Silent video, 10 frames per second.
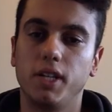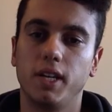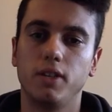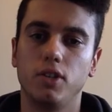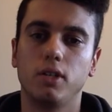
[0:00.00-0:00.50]

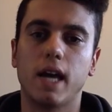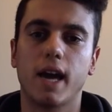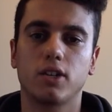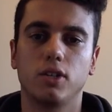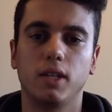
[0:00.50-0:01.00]
Energy to
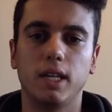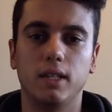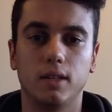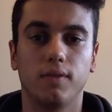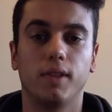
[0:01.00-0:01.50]
actually
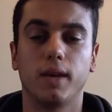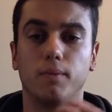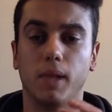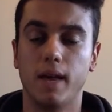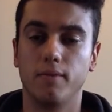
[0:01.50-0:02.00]

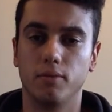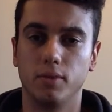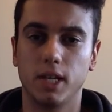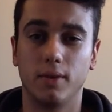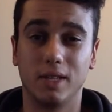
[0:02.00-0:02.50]
deflect blame from
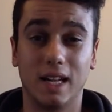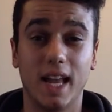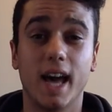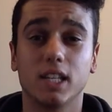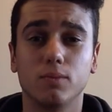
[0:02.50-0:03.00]
themselves. It
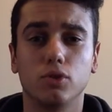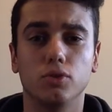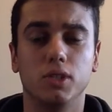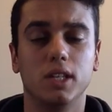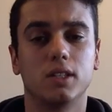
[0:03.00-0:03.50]
allows them to
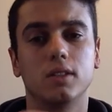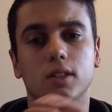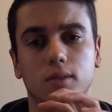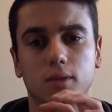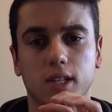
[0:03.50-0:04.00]

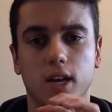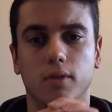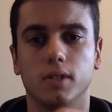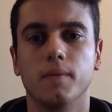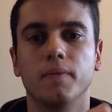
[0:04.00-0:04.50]
distance
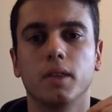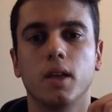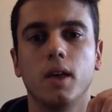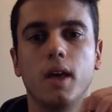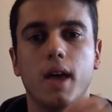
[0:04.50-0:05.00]
themselves
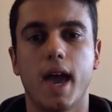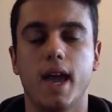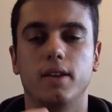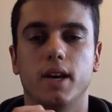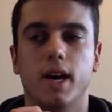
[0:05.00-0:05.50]

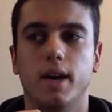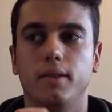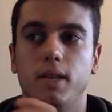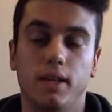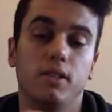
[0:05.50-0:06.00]
and
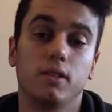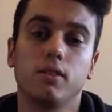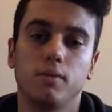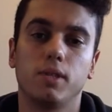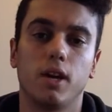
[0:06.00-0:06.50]

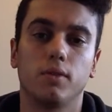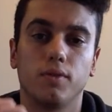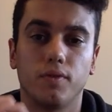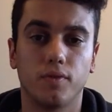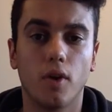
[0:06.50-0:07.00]
distance themselves
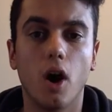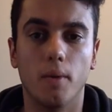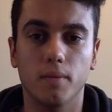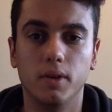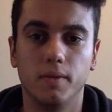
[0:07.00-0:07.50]

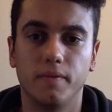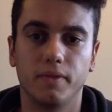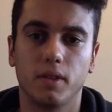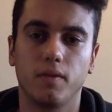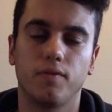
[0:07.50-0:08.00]
from
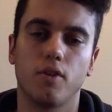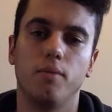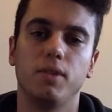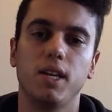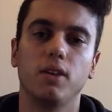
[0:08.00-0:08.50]

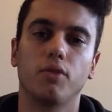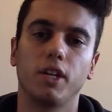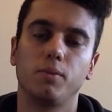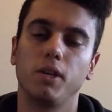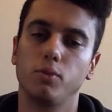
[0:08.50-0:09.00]
the
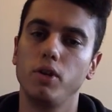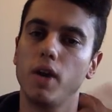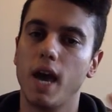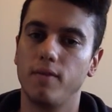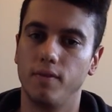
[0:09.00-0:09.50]
increase, because when
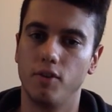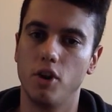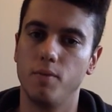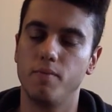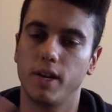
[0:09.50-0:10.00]
you have a
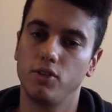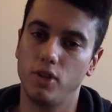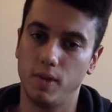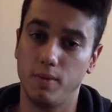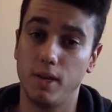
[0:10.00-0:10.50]
verb, it must
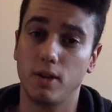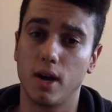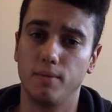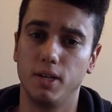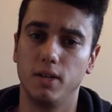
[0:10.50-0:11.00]
generally be
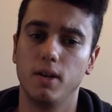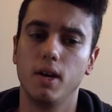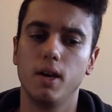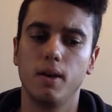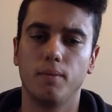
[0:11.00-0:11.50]
accompanied
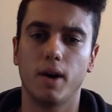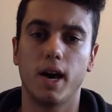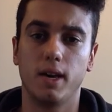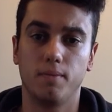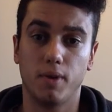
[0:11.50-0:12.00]

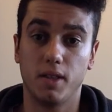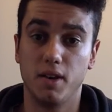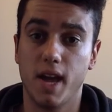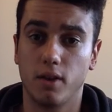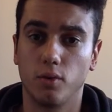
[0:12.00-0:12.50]
by the
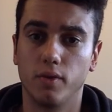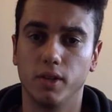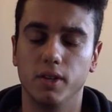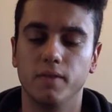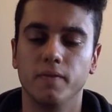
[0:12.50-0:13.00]
noun
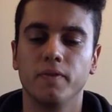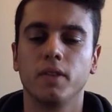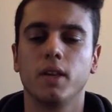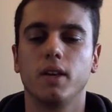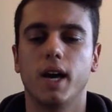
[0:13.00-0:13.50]
equivalent.
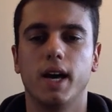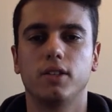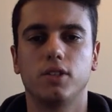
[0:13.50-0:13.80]
The